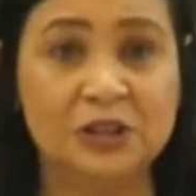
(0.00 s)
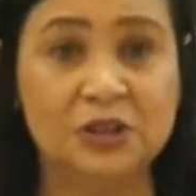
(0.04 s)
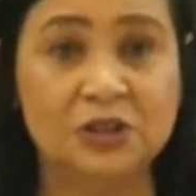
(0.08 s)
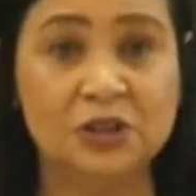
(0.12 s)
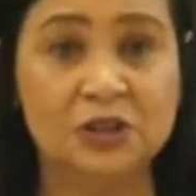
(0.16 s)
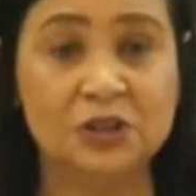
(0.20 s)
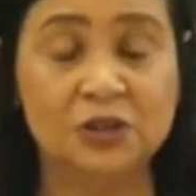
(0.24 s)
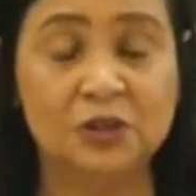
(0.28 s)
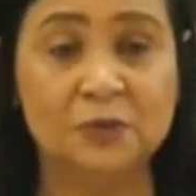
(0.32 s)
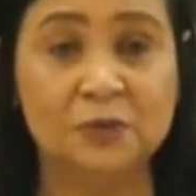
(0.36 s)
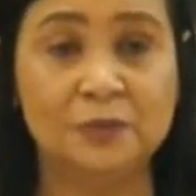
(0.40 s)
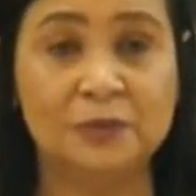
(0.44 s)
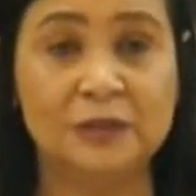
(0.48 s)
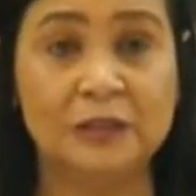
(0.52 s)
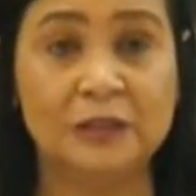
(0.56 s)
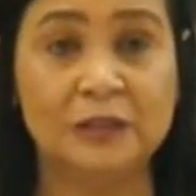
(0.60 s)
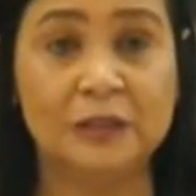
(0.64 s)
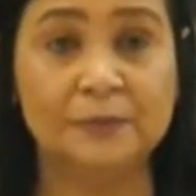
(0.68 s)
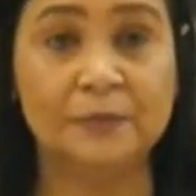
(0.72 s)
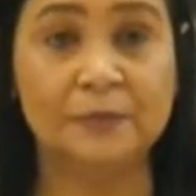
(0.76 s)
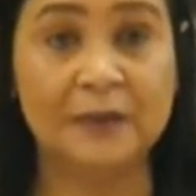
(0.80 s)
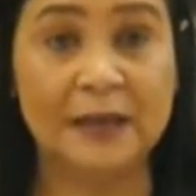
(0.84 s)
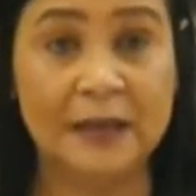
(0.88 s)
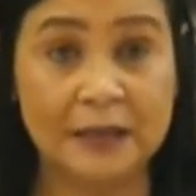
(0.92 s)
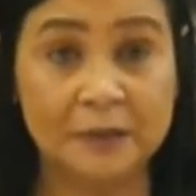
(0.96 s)
to be
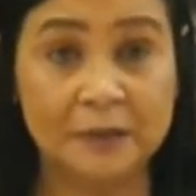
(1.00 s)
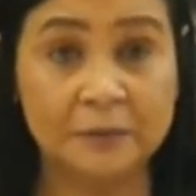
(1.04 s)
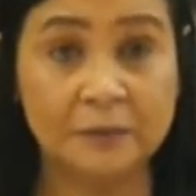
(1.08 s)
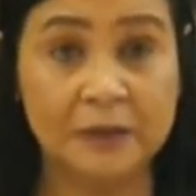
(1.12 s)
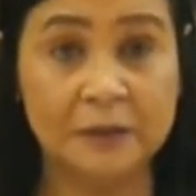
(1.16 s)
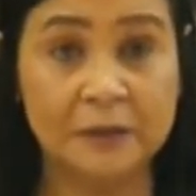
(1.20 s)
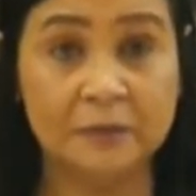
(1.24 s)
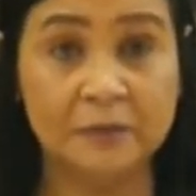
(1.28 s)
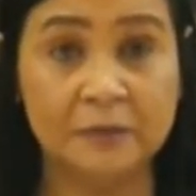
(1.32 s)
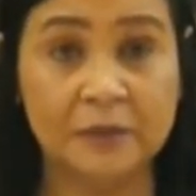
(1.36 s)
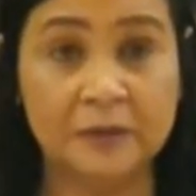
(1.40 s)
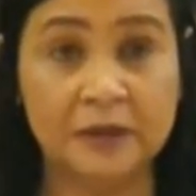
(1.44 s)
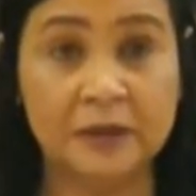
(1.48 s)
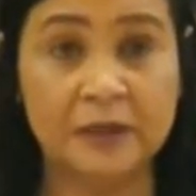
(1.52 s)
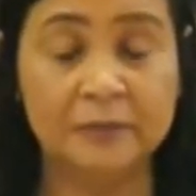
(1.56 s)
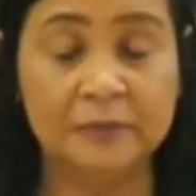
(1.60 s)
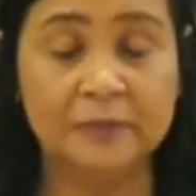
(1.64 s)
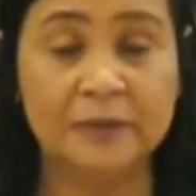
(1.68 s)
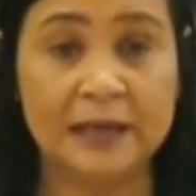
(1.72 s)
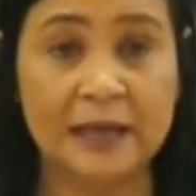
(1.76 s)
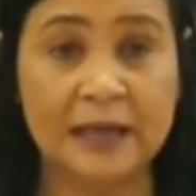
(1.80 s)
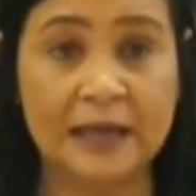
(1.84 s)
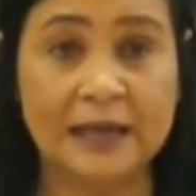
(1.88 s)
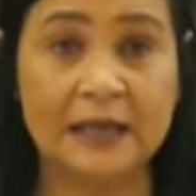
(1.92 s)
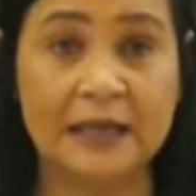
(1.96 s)
a paid member,
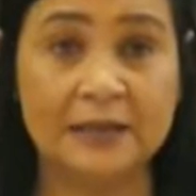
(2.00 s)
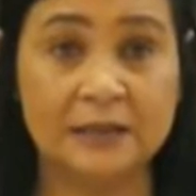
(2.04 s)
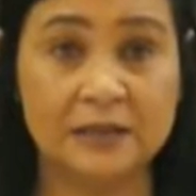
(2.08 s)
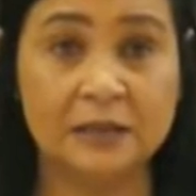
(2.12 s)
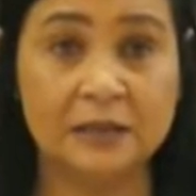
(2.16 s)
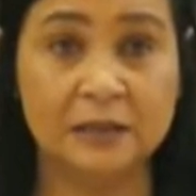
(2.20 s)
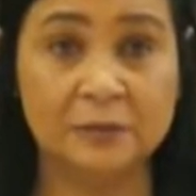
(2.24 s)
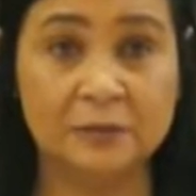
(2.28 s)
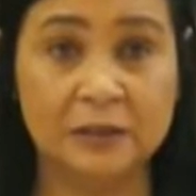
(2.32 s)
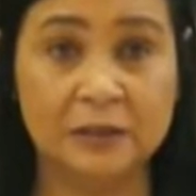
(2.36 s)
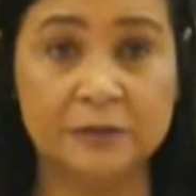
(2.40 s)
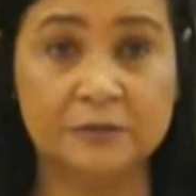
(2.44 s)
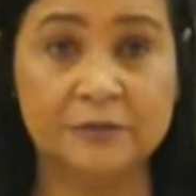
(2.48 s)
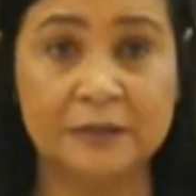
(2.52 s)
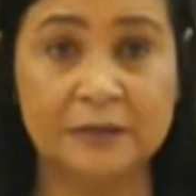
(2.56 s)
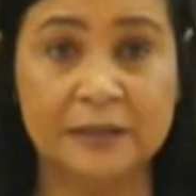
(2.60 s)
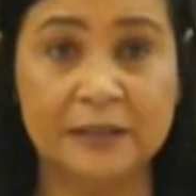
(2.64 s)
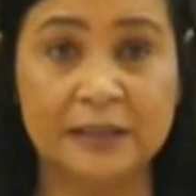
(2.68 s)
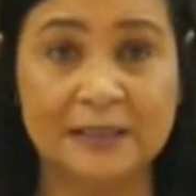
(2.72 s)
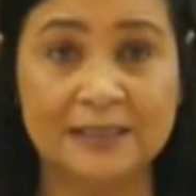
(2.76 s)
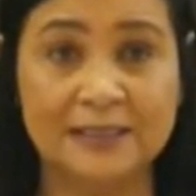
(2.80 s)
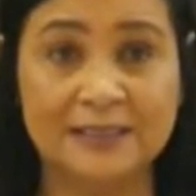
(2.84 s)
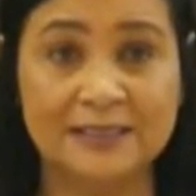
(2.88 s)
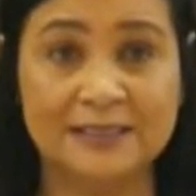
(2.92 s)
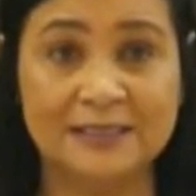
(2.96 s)
but I can still be
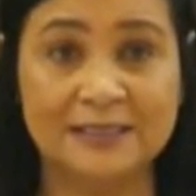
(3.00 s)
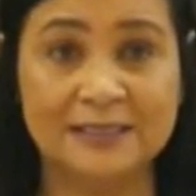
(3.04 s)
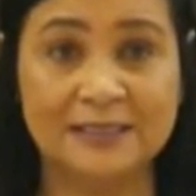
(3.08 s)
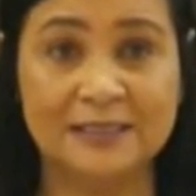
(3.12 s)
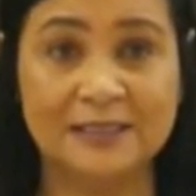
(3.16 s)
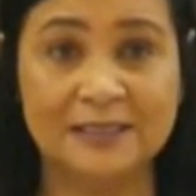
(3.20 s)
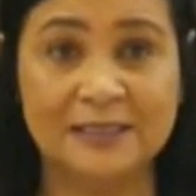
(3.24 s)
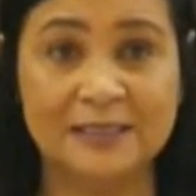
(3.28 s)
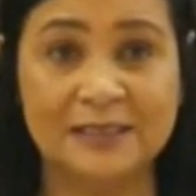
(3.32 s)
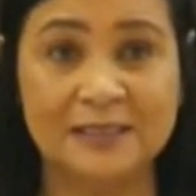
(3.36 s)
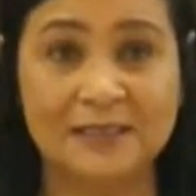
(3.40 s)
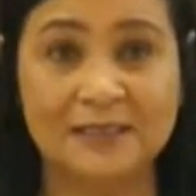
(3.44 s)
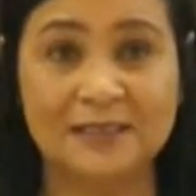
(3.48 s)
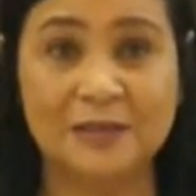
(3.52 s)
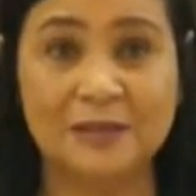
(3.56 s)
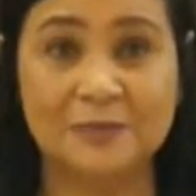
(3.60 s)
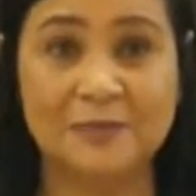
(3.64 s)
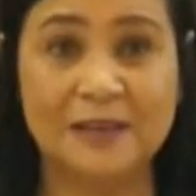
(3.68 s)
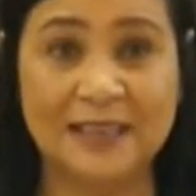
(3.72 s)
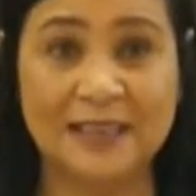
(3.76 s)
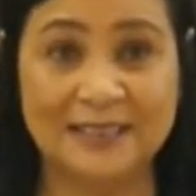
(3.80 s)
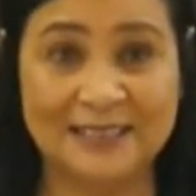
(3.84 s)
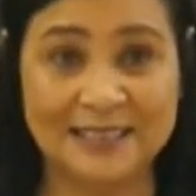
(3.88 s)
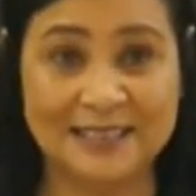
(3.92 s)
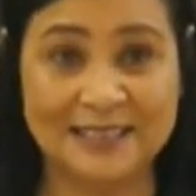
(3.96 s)
affiliated, is
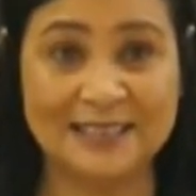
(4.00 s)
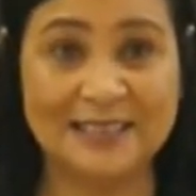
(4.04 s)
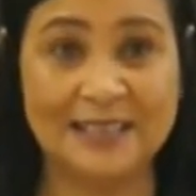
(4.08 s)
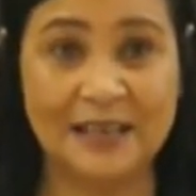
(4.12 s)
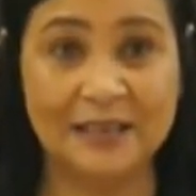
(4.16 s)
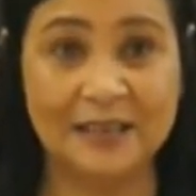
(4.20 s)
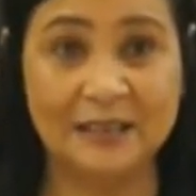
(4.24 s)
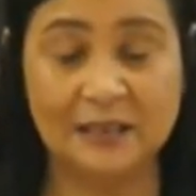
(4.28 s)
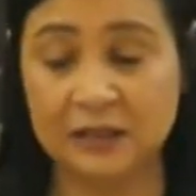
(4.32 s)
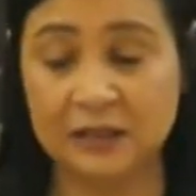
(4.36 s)
my understanding.